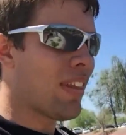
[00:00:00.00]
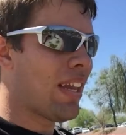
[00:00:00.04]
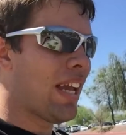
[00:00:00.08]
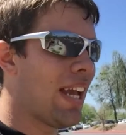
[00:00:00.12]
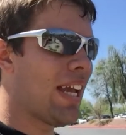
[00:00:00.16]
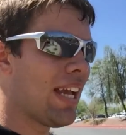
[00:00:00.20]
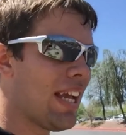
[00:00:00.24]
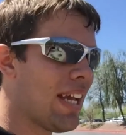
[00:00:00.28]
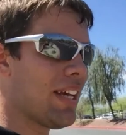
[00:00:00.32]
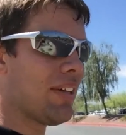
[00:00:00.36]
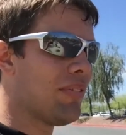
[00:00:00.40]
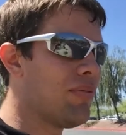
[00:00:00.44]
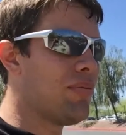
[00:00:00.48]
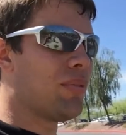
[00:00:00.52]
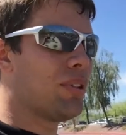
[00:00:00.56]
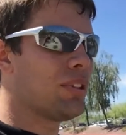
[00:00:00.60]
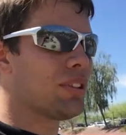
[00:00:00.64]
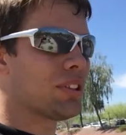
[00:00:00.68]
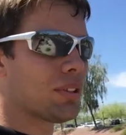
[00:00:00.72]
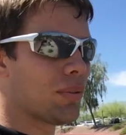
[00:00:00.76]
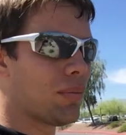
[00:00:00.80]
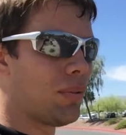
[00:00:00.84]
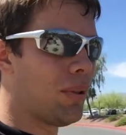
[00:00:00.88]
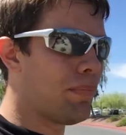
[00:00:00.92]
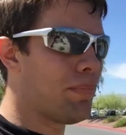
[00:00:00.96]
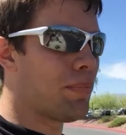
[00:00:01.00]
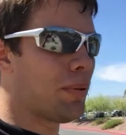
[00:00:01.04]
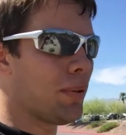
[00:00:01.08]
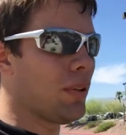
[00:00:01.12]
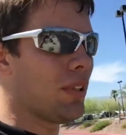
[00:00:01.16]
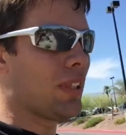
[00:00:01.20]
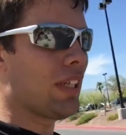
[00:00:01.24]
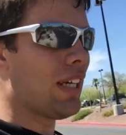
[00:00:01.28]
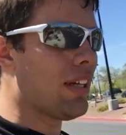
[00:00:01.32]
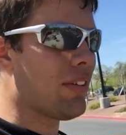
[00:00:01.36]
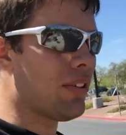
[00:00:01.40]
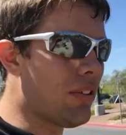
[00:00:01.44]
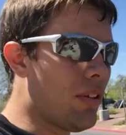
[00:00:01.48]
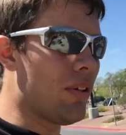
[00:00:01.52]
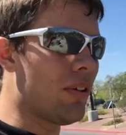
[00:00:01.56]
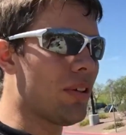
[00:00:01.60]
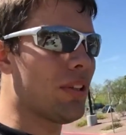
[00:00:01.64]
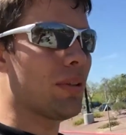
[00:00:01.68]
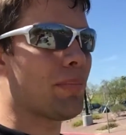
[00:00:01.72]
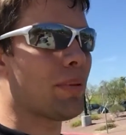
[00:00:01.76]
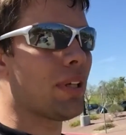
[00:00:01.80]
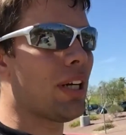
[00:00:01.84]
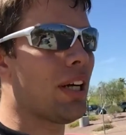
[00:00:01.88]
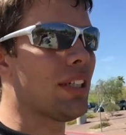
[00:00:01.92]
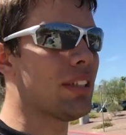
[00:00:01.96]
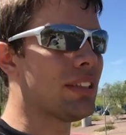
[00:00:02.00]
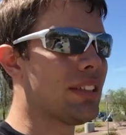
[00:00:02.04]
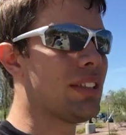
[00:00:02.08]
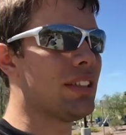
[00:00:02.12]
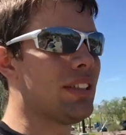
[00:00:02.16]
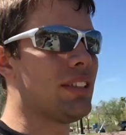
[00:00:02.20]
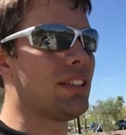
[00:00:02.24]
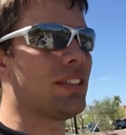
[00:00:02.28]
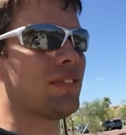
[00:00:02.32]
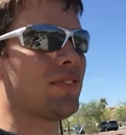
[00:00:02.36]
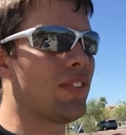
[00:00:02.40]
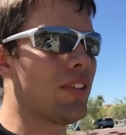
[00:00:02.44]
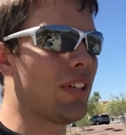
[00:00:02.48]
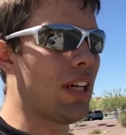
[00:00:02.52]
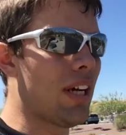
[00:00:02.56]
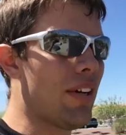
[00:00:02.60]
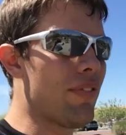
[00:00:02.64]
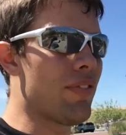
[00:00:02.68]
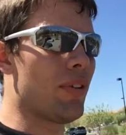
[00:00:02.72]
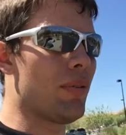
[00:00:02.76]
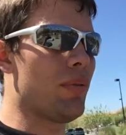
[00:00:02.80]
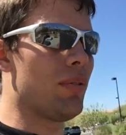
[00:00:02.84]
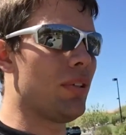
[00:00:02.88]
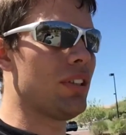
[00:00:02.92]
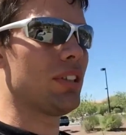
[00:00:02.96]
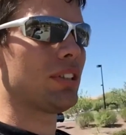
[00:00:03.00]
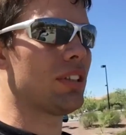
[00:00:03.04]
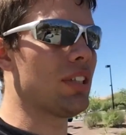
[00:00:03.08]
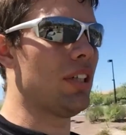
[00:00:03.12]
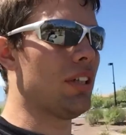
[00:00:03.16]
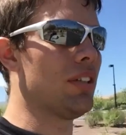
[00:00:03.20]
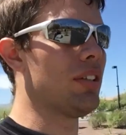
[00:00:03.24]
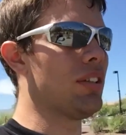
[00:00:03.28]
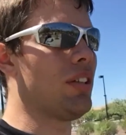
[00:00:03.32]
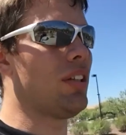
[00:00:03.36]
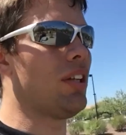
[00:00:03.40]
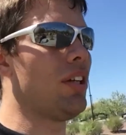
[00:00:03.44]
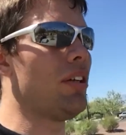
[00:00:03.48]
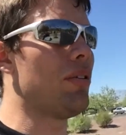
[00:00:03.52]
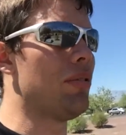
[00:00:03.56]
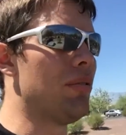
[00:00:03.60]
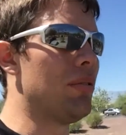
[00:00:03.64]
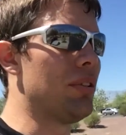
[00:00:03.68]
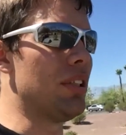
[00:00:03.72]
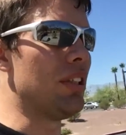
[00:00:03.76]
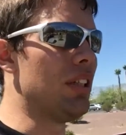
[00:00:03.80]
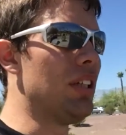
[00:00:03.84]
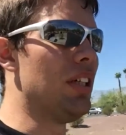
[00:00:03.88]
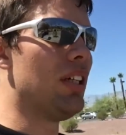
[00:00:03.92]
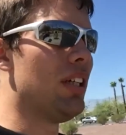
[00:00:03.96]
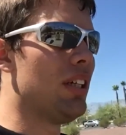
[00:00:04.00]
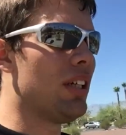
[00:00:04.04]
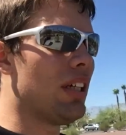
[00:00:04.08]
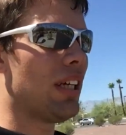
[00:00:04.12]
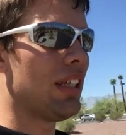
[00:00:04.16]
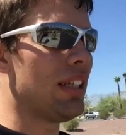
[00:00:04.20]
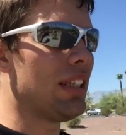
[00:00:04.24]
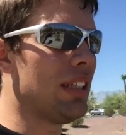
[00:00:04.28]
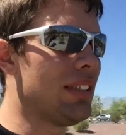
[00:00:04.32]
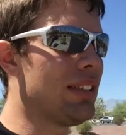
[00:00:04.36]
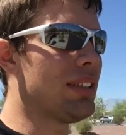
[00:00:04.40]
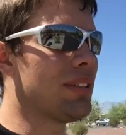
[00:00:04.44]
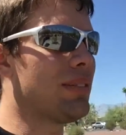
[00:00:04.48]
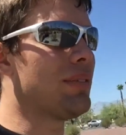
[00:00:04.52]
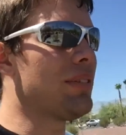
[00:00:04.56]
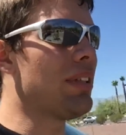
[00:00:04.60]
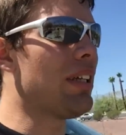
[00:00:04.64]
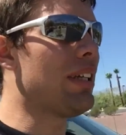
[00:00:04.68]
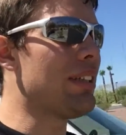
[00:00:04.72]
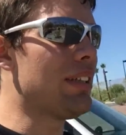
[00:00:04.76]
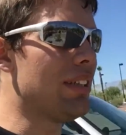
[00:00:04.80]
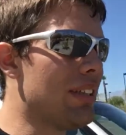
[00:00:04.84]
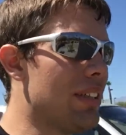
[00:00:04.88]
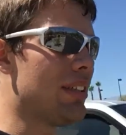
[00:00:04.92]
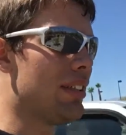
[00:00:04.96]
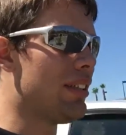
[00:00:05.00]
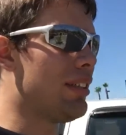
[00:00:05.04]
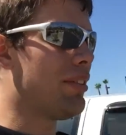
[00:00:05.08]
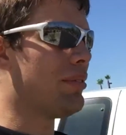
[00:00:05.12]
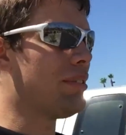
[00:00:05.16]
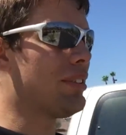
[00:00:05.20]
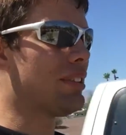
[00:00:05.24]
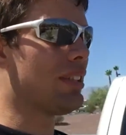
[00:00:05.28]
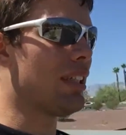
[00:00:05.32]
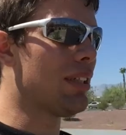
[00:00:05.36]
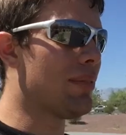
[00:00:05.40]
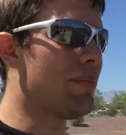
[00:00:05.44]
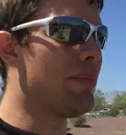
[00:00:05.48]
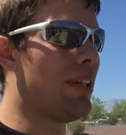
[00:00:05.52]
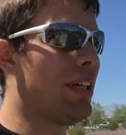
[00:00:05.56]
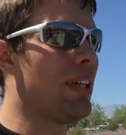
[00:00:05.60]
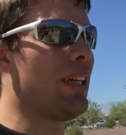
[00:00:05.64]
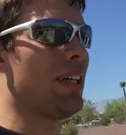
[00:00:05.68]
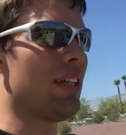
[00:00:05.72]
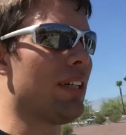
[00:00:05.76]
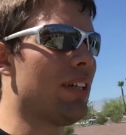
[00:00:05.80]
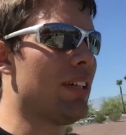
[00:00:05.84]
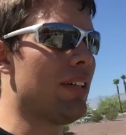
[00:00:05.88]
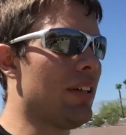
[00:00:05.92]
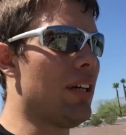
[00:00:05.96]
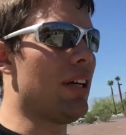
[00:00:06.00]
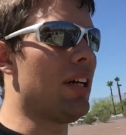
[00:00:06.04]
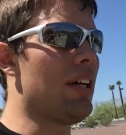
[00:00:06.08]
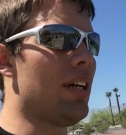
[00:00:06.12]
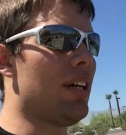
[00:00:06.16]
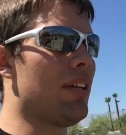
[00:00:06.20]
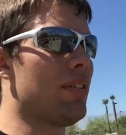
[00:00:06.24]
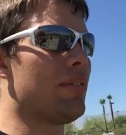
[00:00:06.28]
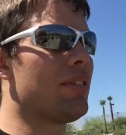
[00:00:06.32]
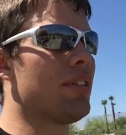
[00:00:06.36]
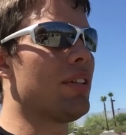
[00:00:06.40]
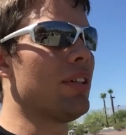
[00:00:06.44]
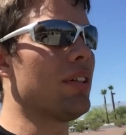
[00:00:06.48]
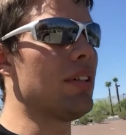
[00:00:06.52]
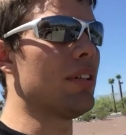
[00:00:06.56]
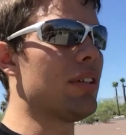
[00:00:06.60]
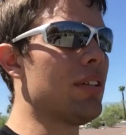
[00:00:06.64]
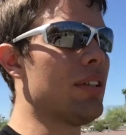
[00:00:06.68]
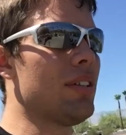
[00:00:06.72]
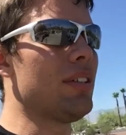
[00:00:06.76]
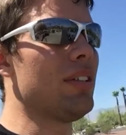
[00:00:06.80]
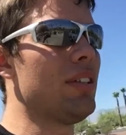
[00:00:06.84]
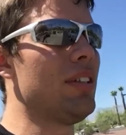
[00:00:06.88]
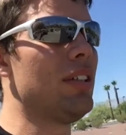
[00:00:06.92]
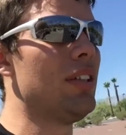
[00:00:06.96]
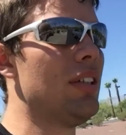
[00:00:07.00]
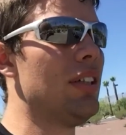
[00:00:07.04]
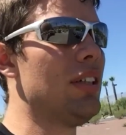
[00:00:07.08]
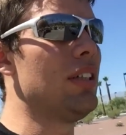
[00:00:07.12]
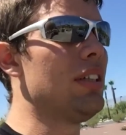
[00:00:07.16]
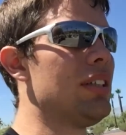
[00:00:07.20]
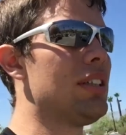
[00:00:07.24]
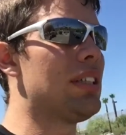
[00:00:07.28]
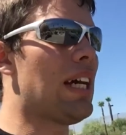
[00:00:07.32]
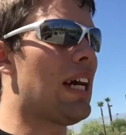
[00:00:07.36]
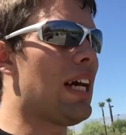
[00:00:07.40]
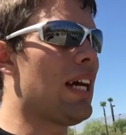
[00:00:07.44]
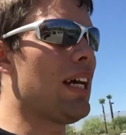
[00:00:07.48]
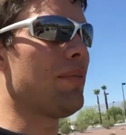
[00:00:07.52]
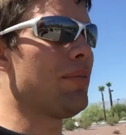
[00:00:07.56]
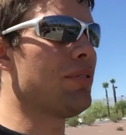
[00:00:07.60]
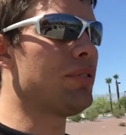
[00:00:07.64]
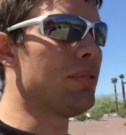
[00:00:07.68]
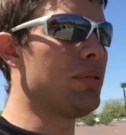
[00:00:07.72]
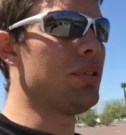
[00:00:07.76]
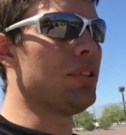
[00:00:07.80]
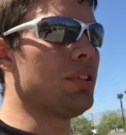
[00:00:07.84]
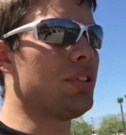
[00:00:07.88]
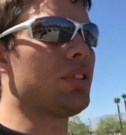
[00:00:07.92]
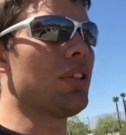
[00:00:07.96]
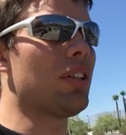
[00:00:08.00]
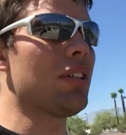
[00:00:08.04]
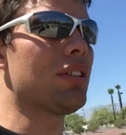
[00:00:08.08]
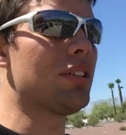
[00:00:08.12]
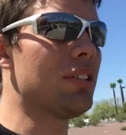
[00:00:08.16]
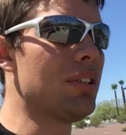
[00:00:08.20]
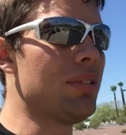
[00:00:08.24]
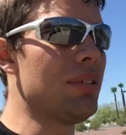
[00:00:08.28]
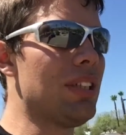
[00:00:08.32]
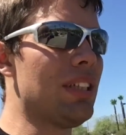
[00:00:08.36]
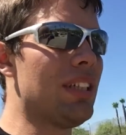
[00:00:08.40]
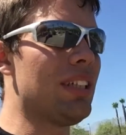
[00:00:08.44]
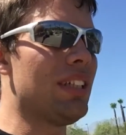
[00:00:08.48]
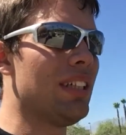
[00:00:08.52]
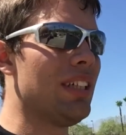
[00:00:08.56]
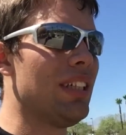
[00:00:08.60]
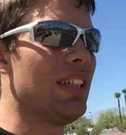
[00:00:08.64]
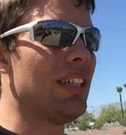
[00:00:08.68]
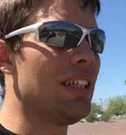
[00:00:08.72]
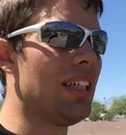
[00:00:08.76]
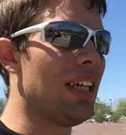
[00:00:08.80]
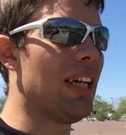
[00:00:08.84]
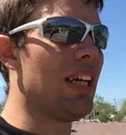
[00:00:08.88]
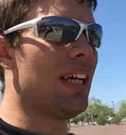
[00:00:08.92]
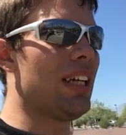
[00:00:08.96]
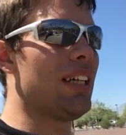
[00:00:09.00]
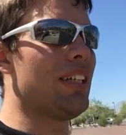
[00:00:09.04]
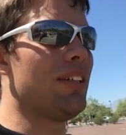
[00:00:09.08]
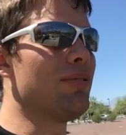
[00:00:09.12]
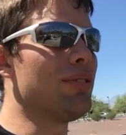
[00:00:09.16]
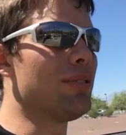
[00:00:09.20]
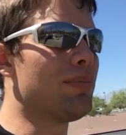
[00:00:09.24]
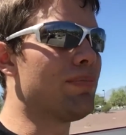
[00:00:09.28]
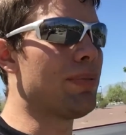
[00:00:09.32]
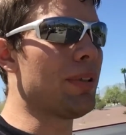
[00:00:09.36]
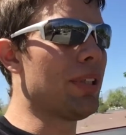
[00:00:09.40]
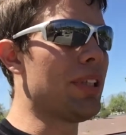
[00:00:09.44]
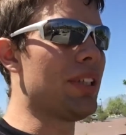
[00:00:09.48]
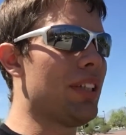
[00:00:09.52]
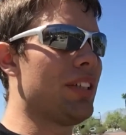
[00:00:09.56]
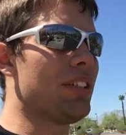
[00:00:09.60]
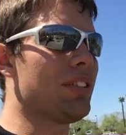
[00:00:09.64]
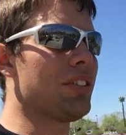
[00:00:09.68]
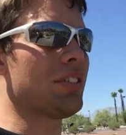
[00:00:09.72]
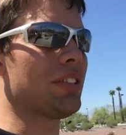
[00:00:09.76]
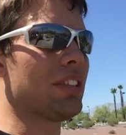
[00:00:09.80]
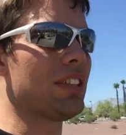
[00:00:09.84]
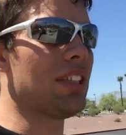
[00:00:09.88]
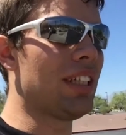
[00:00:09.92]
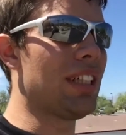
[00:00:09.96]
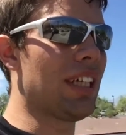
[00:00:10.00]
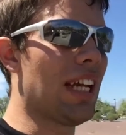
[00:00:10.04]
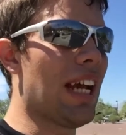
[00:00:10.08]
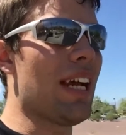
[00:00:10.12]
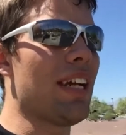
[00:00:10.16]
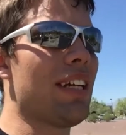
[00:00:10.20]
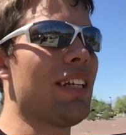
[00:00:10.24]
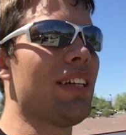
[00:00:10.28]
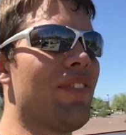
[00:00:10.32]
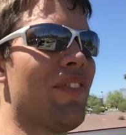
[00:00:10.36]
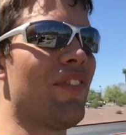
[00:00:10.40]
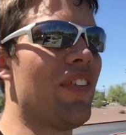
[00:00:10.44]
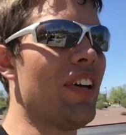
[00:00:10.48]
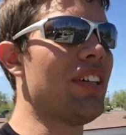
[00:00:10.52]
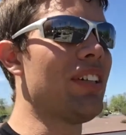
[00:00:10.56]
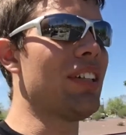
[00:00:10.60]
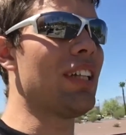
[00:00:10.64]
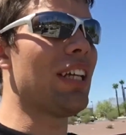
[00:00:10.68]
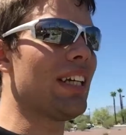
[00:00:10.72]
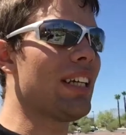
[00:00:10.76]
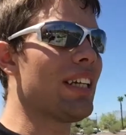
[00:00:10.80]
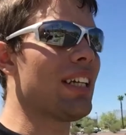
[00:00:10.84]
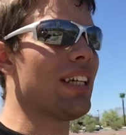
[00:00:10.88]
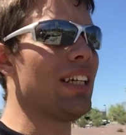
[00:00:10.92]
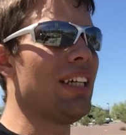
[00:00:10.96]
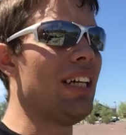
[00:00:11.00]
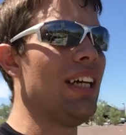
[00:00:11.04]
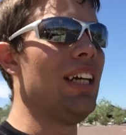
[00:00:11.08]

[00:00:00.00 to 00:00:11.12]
and was the one pulling out all the boxes for everyone to unload. This was, it was like my uh, third time doing truck duty, and it was pretty interesting. I felt like